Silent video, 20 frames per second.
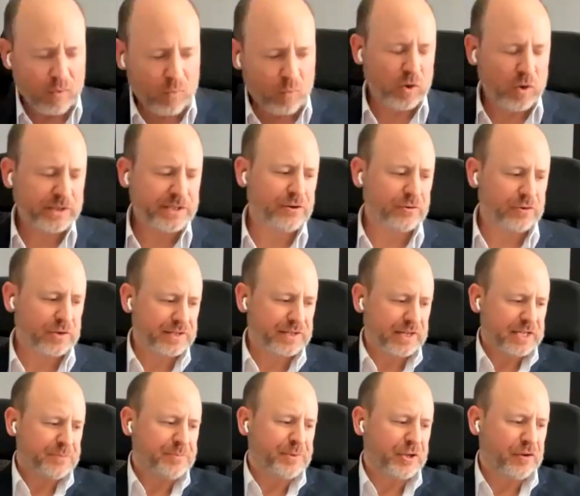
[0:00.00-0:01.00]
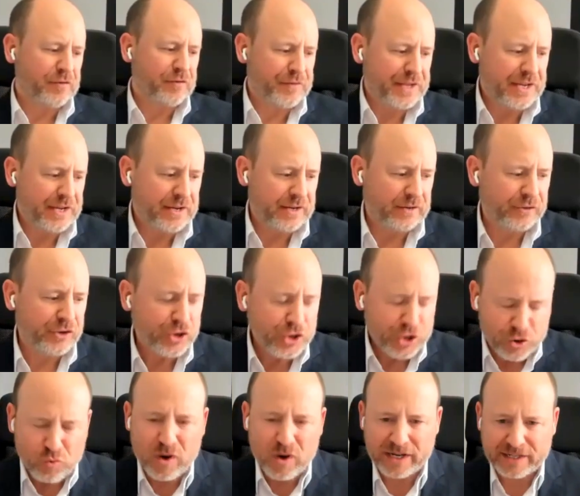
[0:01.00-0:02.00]
what's your assessment of the
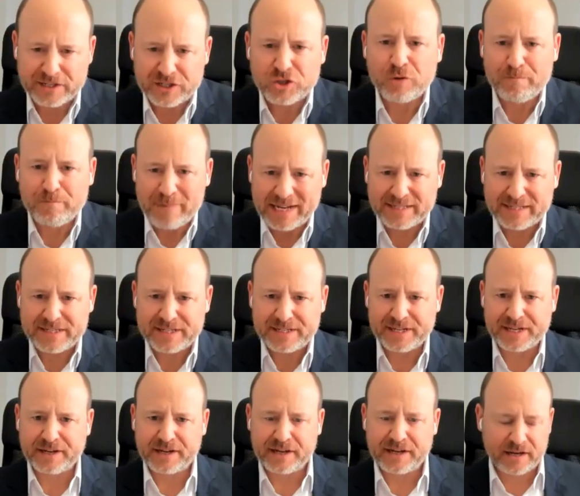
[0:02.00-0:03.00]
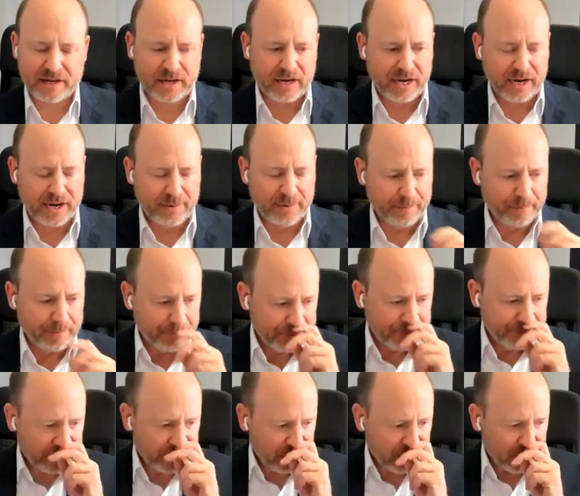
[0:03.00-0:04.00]
U.S. domestic
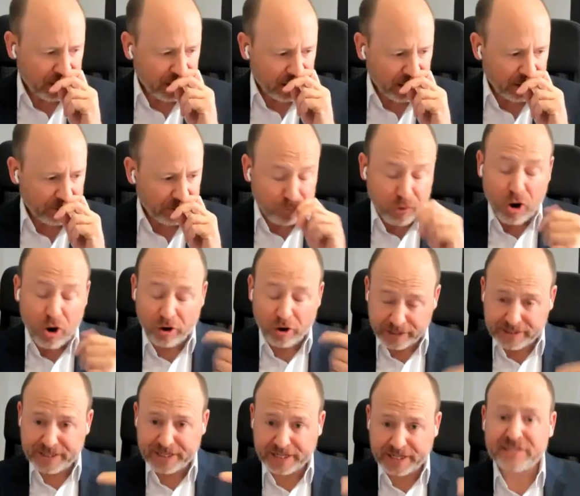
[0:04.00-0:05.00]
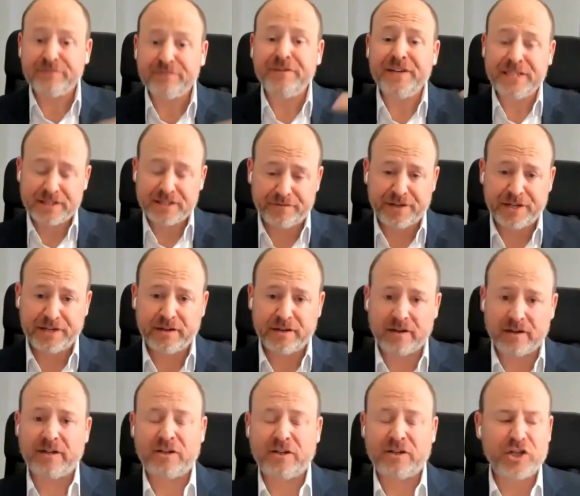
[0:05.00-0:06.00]
politics vis-a-vis
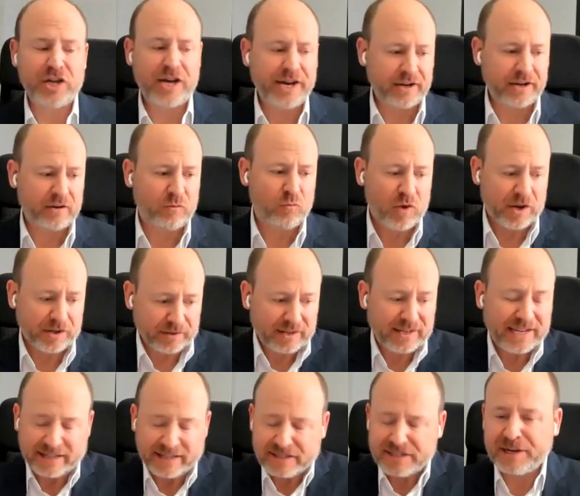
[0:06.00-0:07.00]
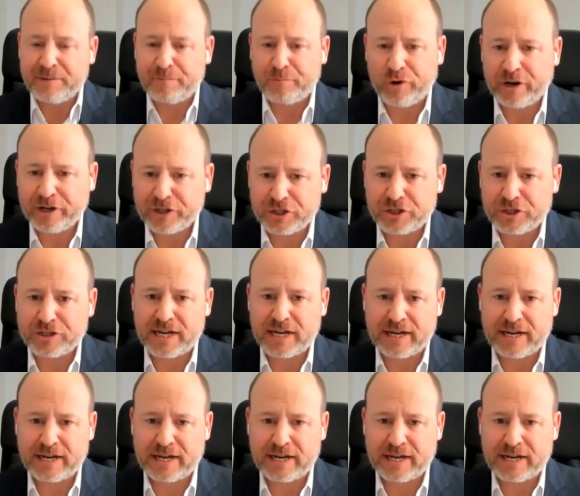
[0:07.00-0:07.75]
China? One gets the impression